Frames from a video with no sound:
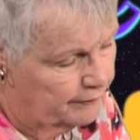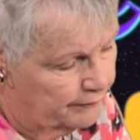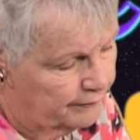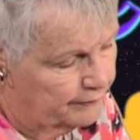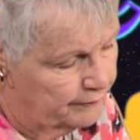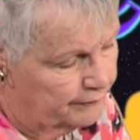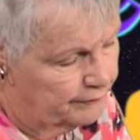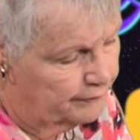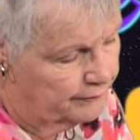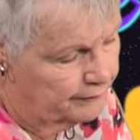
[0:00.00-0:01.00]

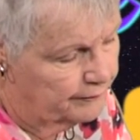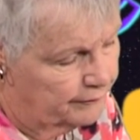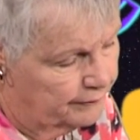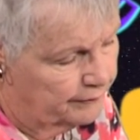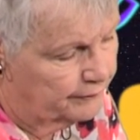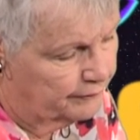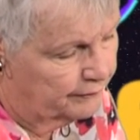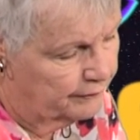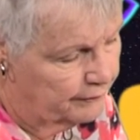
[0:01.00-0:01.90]
No one is speaking in this clip.